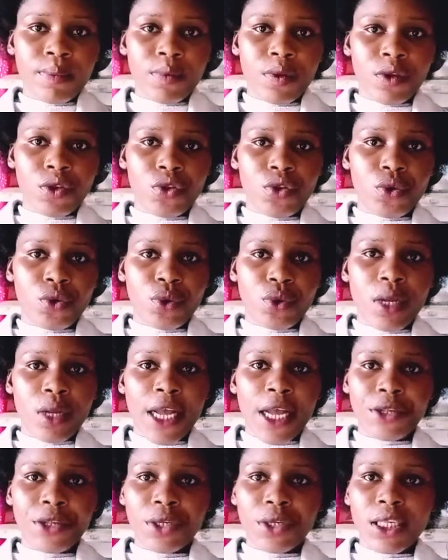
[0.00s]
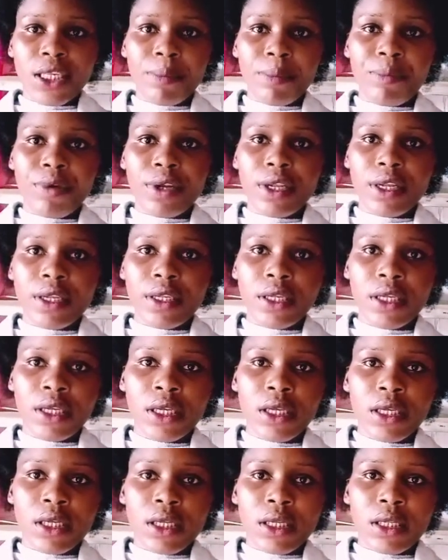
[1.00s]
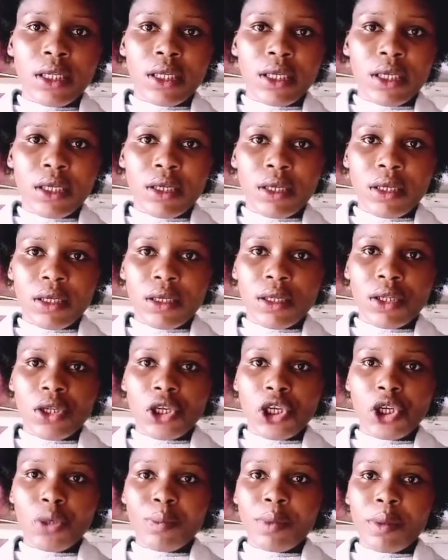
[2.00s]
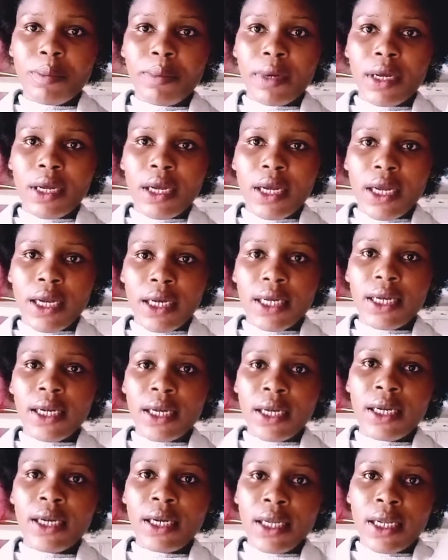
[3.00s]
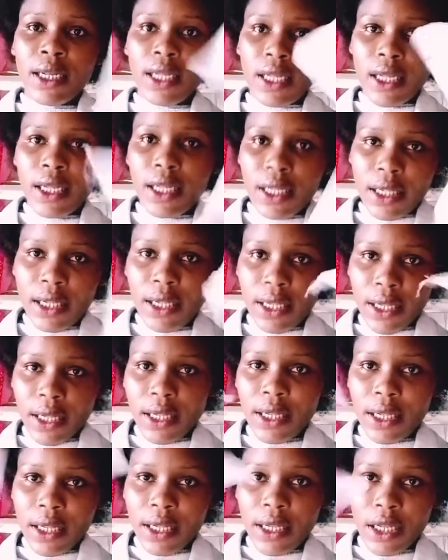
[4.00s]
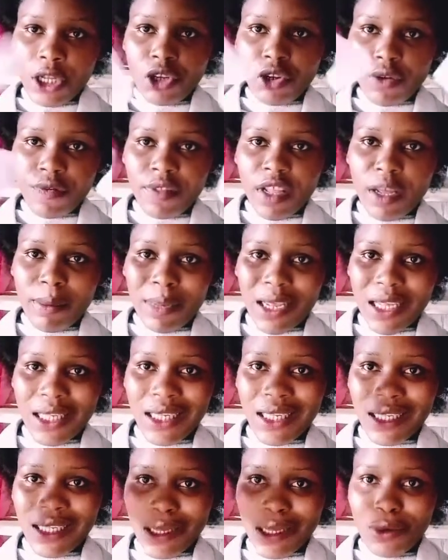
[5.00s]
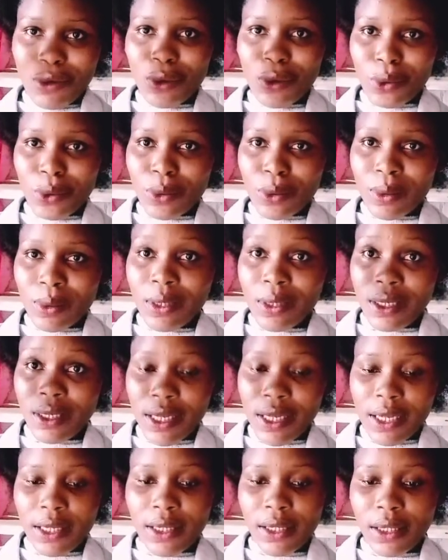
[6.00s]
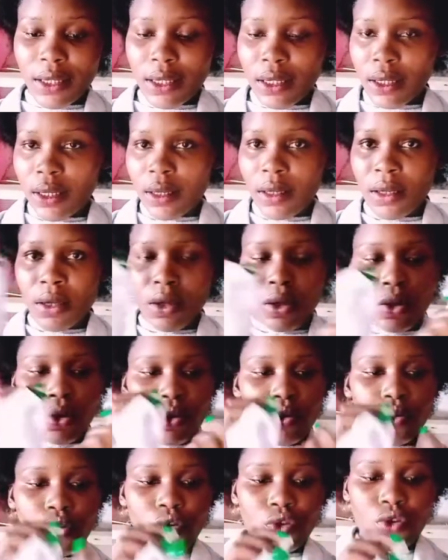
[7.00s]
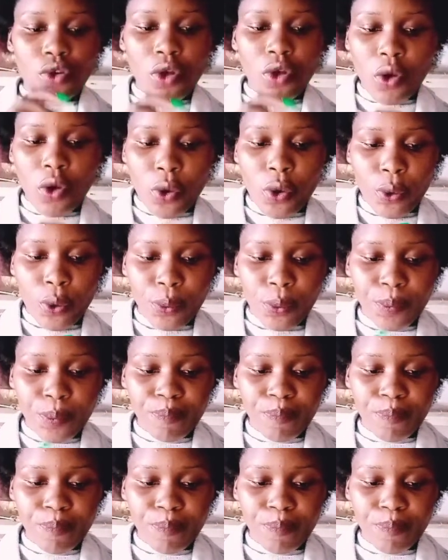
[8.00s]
So I just separated the tissue paper and each of them is single. Yes. So